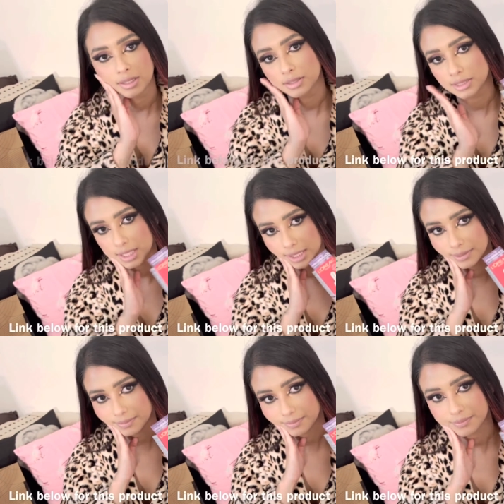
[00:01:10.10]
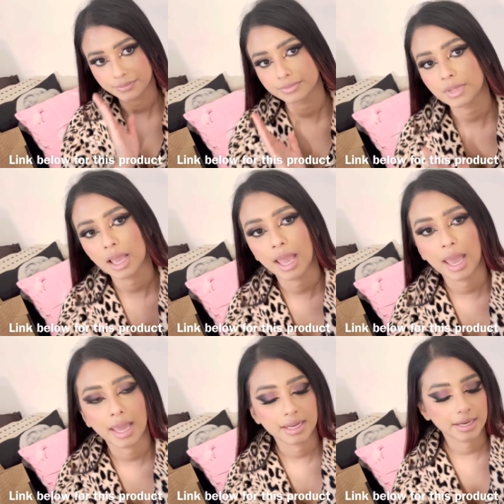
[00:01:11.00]
the skin,
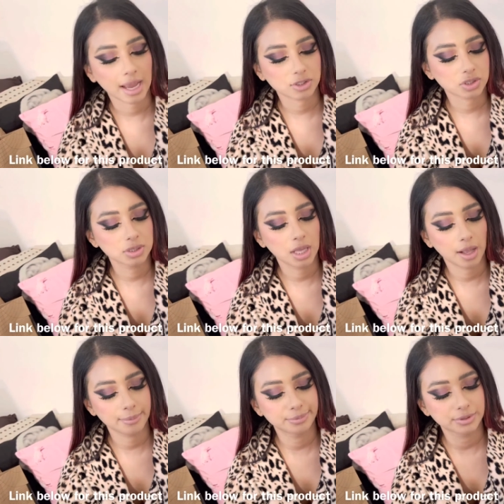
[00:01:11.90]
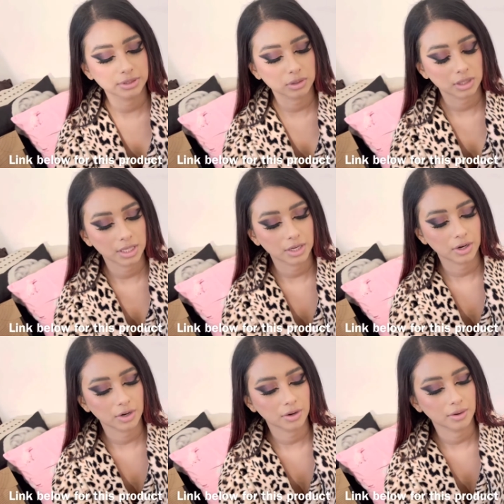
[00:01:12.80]
and it actually helps
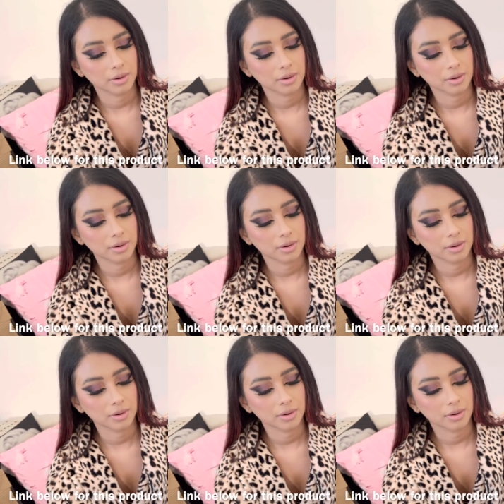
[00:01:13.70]
create